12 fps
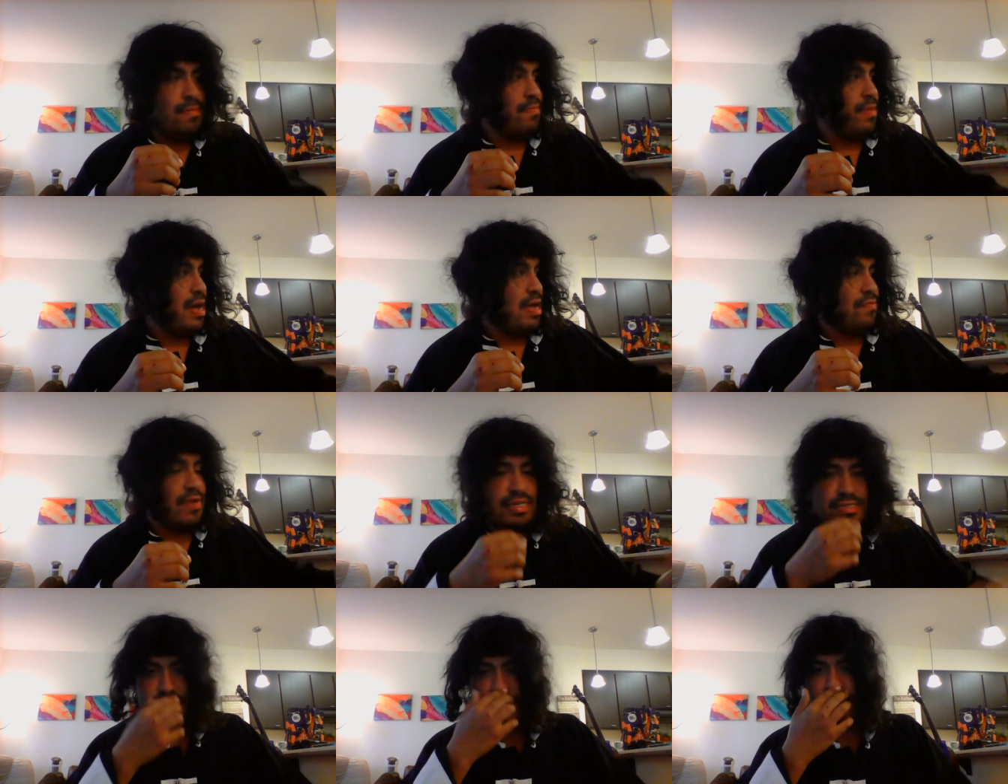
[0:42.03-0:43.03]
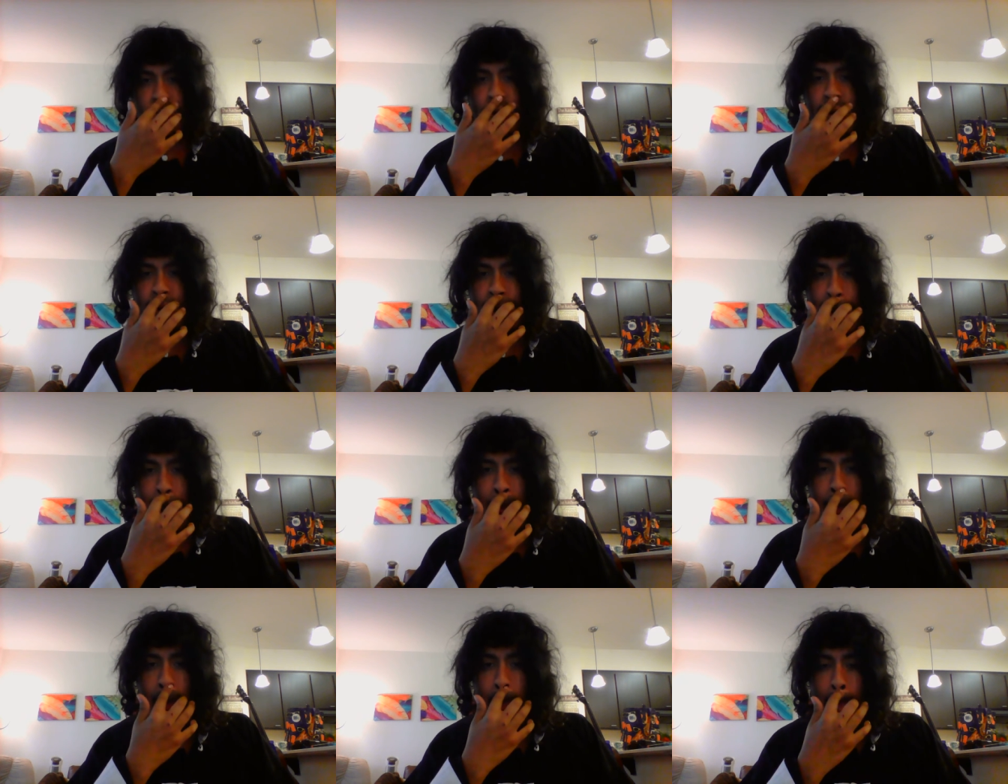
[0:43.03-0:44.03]
Wing Chun board.
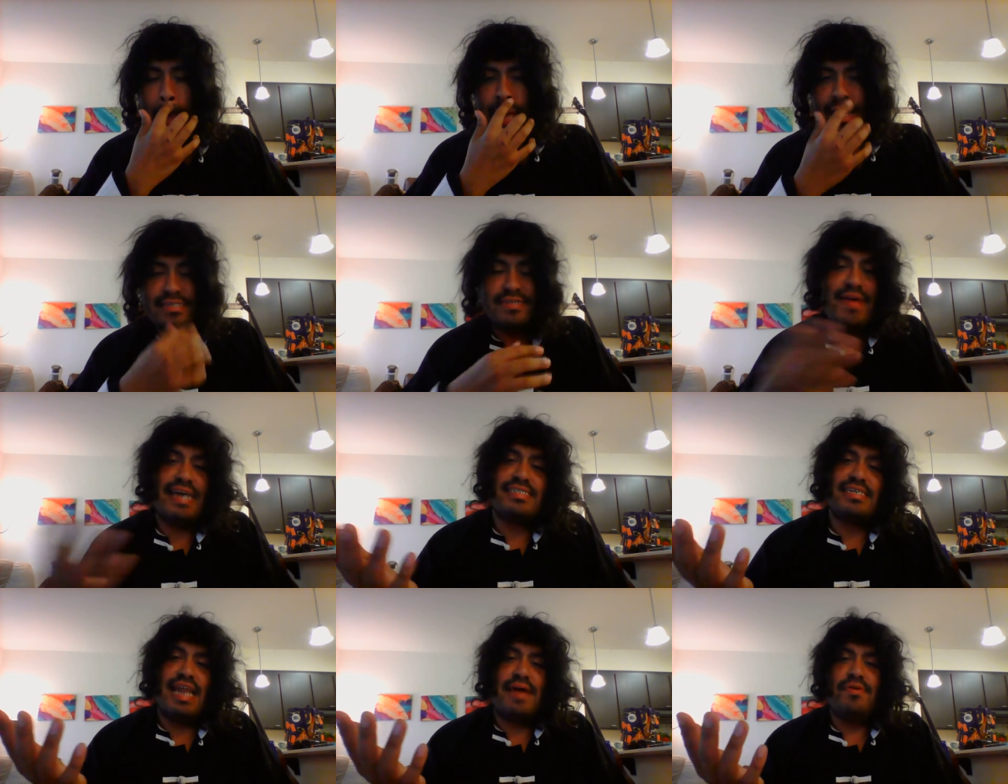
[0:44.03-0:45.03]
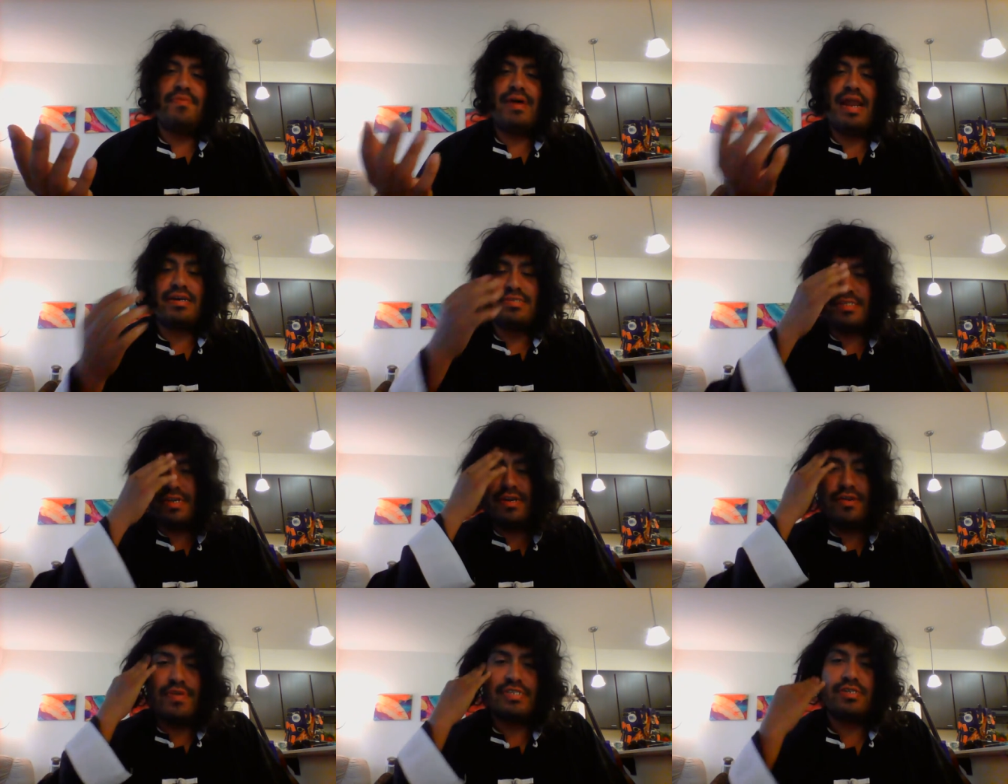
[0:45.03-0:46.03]
It's a maxi climber, but I consider
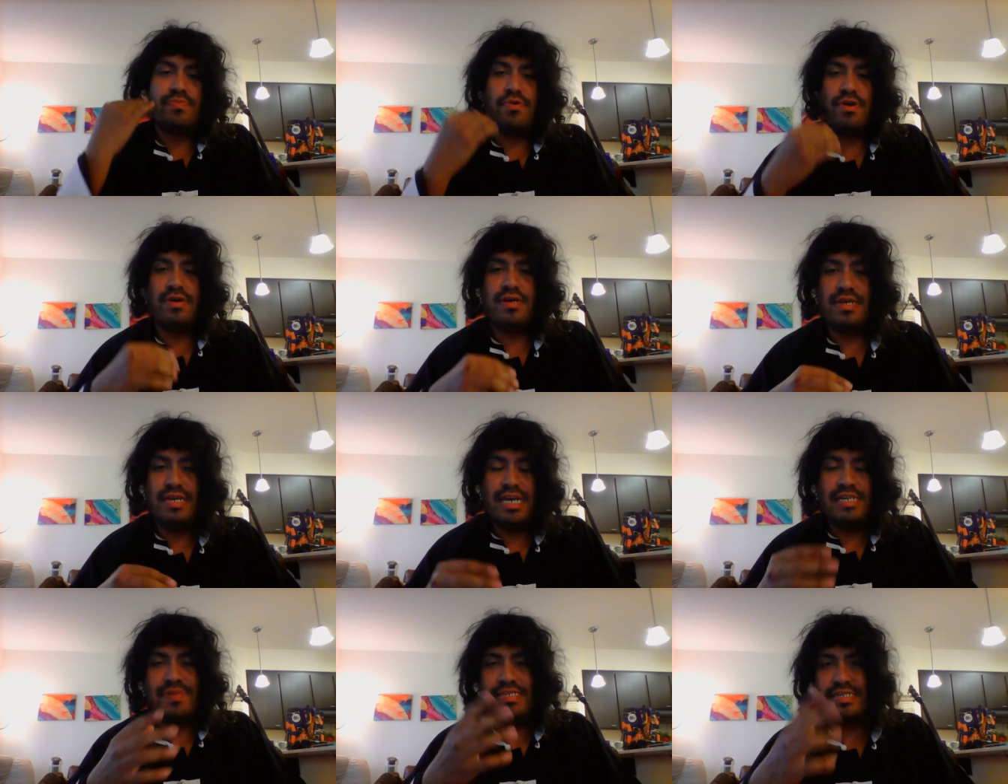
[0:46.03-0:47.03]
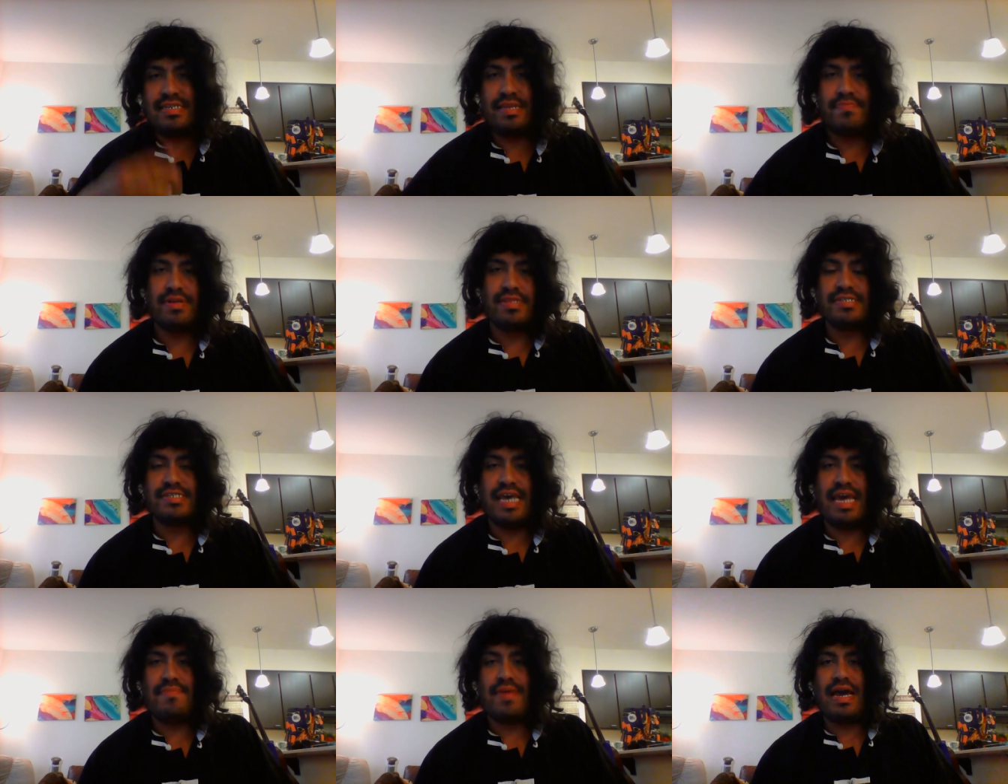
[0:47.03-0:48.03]
it a Wing Chun board. It's basically built the
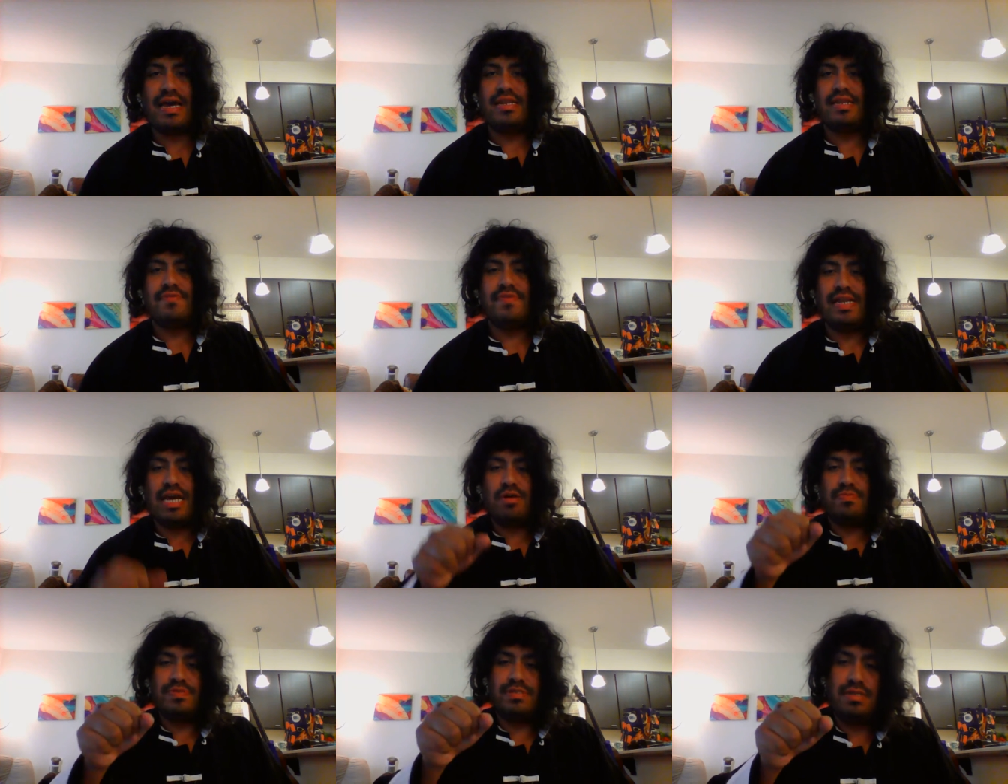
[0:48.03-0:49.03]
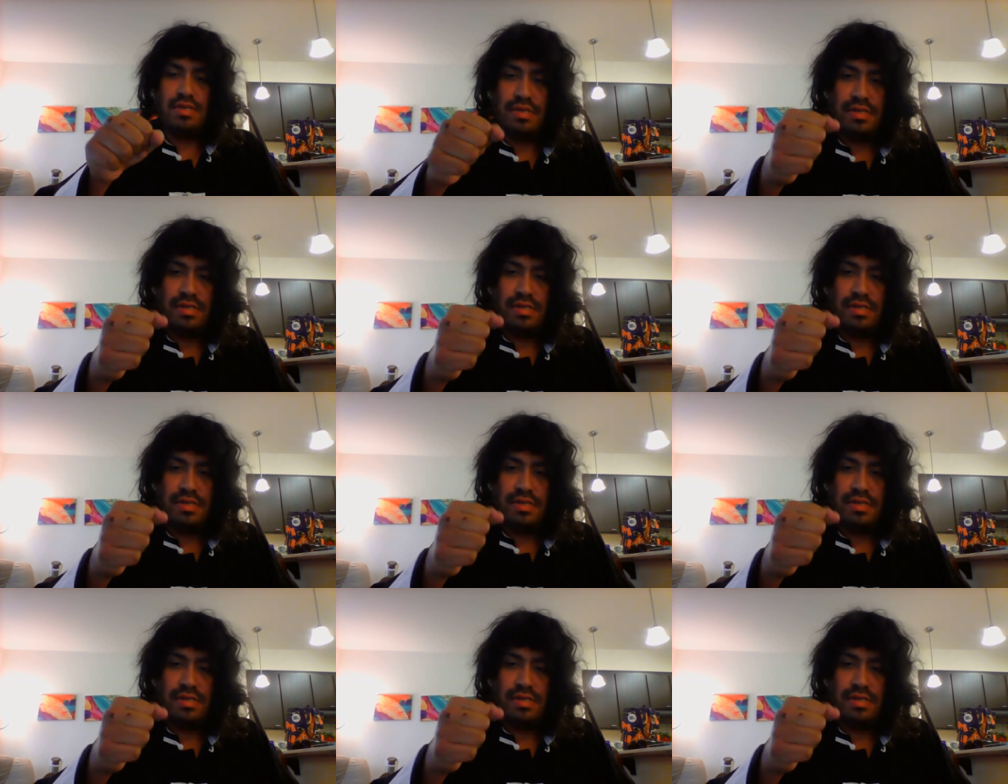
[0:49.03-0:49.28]
same and it really helps.